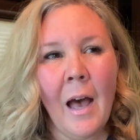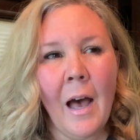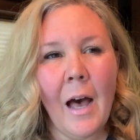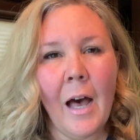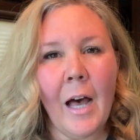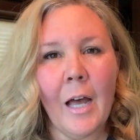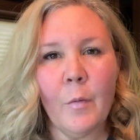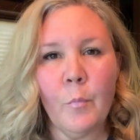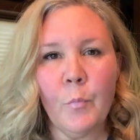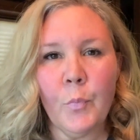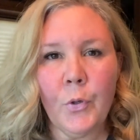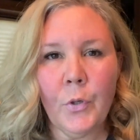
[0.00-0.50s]

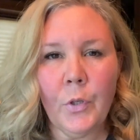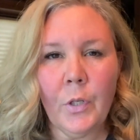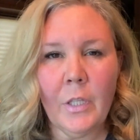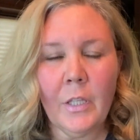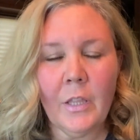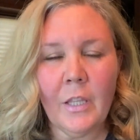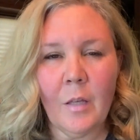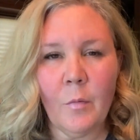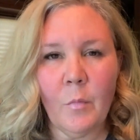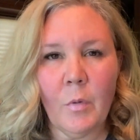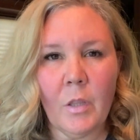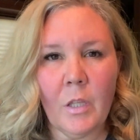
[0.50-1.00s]
I'm
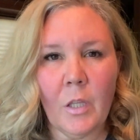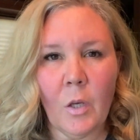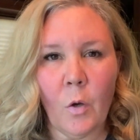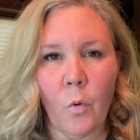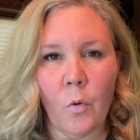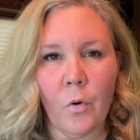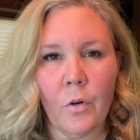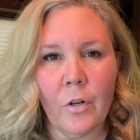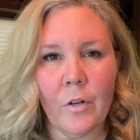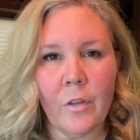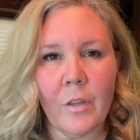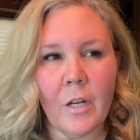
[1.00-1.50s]
putting them in the
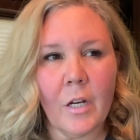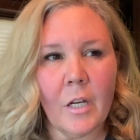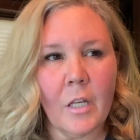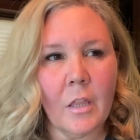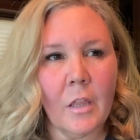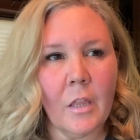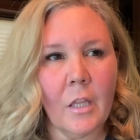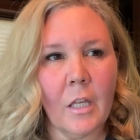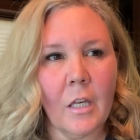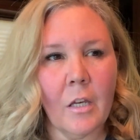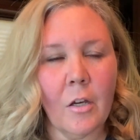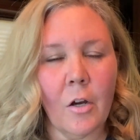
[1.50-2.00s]
order that I
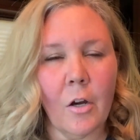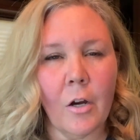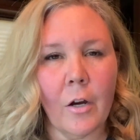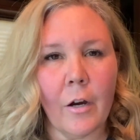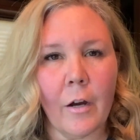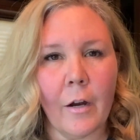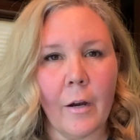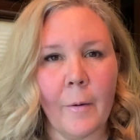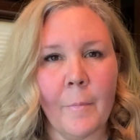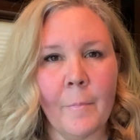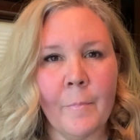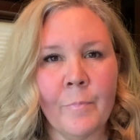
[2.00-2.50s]
think
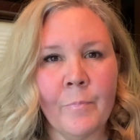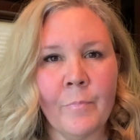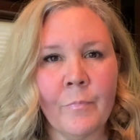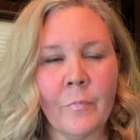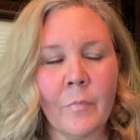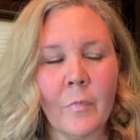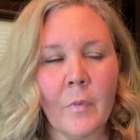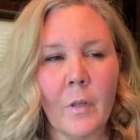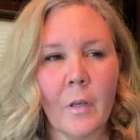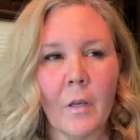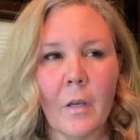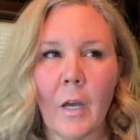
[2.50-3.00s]
are
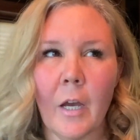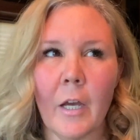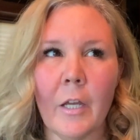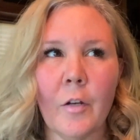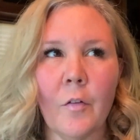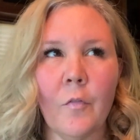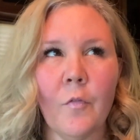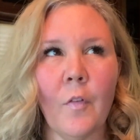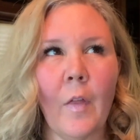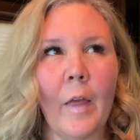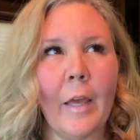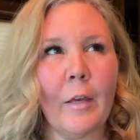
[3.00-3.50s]
kind
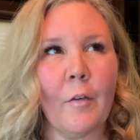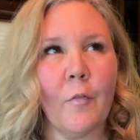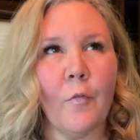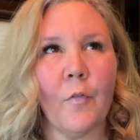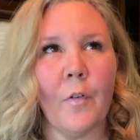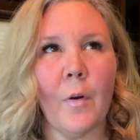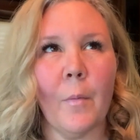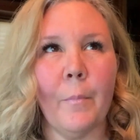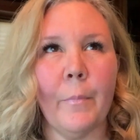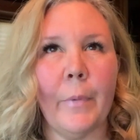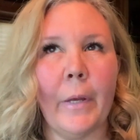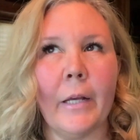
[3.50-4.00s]
of like
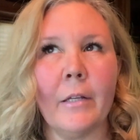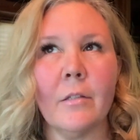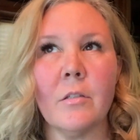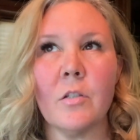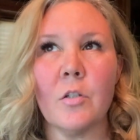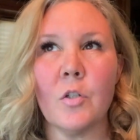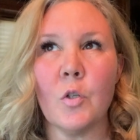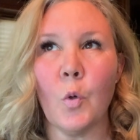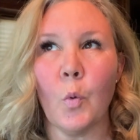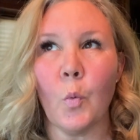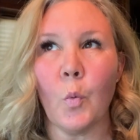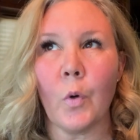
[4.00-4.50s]
from best
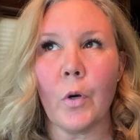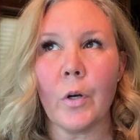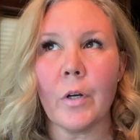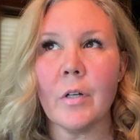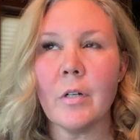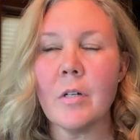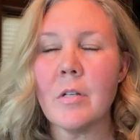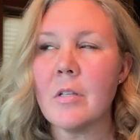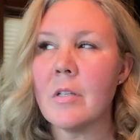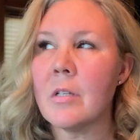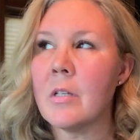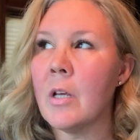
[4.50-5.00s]
to
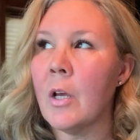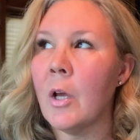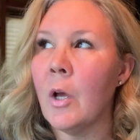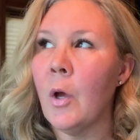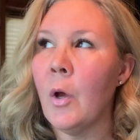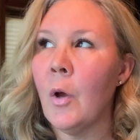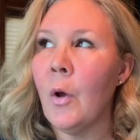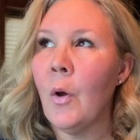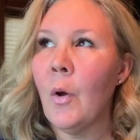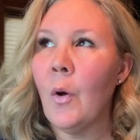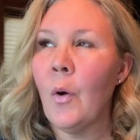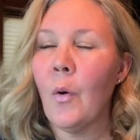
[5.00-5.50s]
worst,
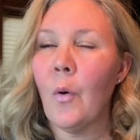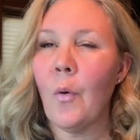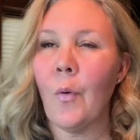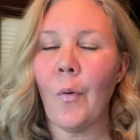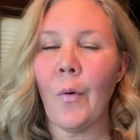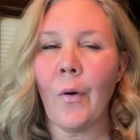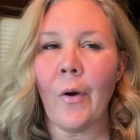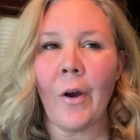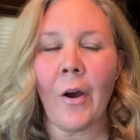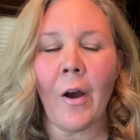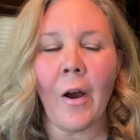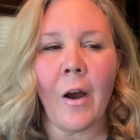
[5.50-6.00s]

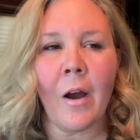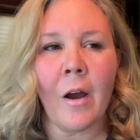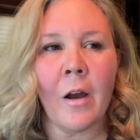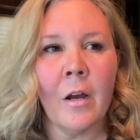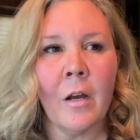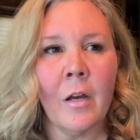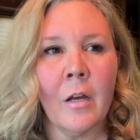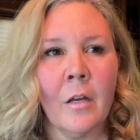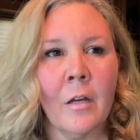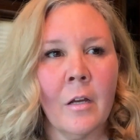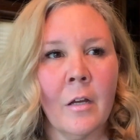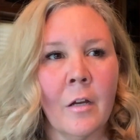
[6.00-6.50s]
or
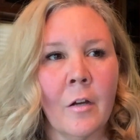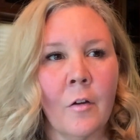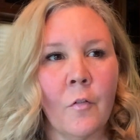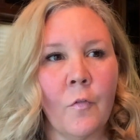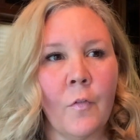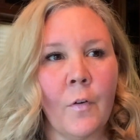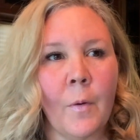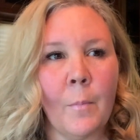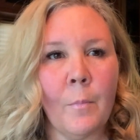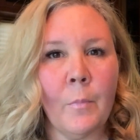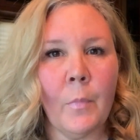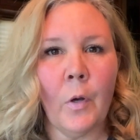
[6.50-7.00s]

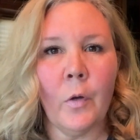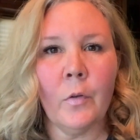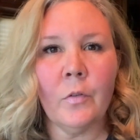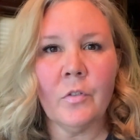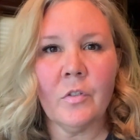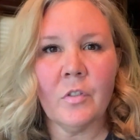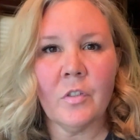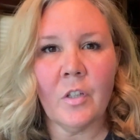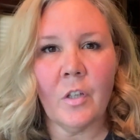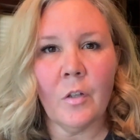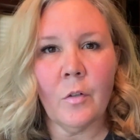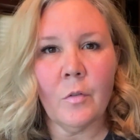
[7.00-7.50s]
from
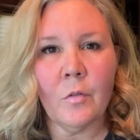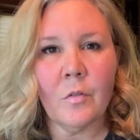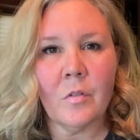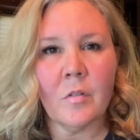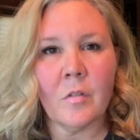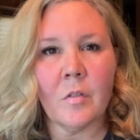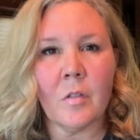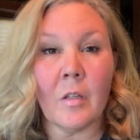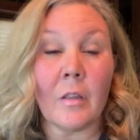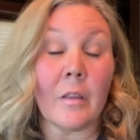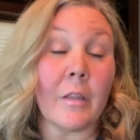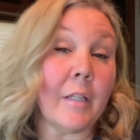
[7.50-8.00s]
most
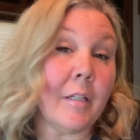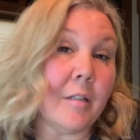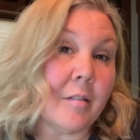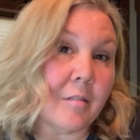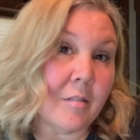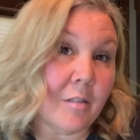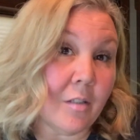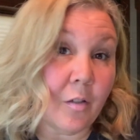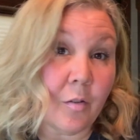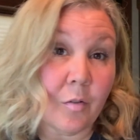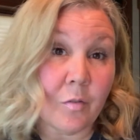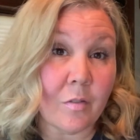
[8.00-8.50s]
used to
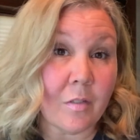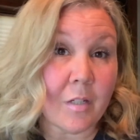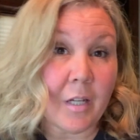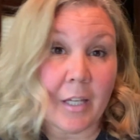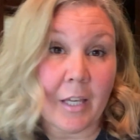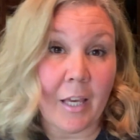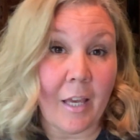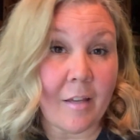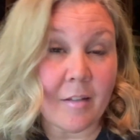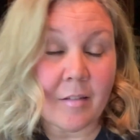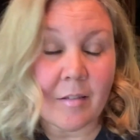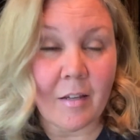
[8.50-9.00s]
least used, I
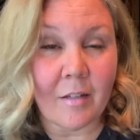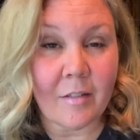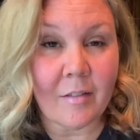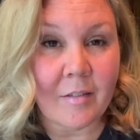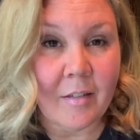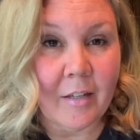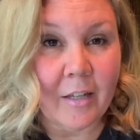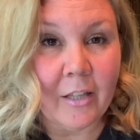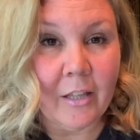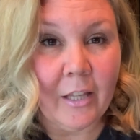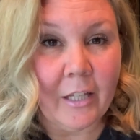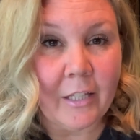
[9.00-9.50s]
guess I'd
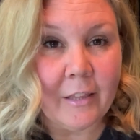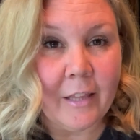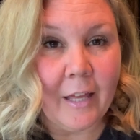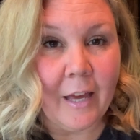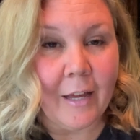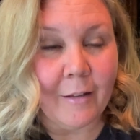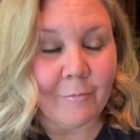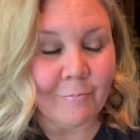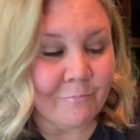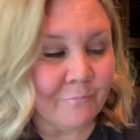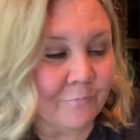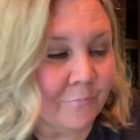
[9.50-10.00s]
say it like
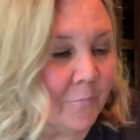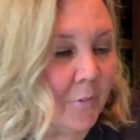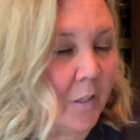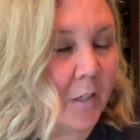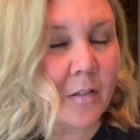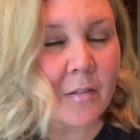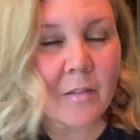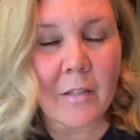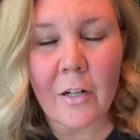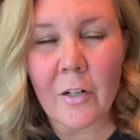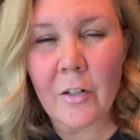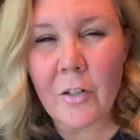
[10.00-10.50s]
that,
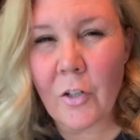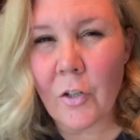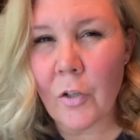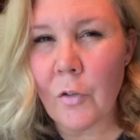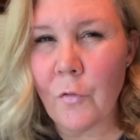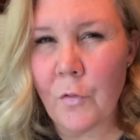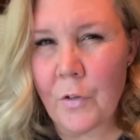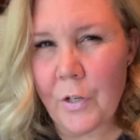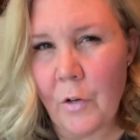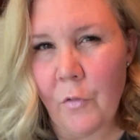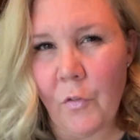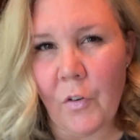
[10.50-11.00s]
because they're good
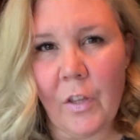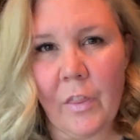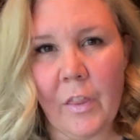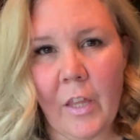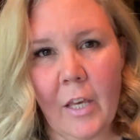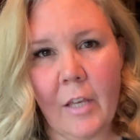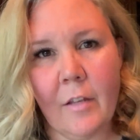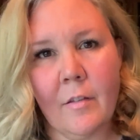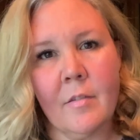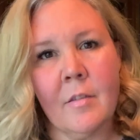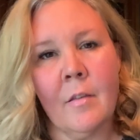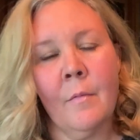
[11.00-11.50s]
for different
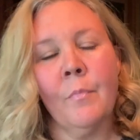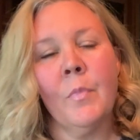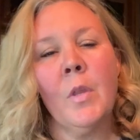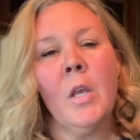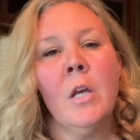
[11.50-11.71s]
things.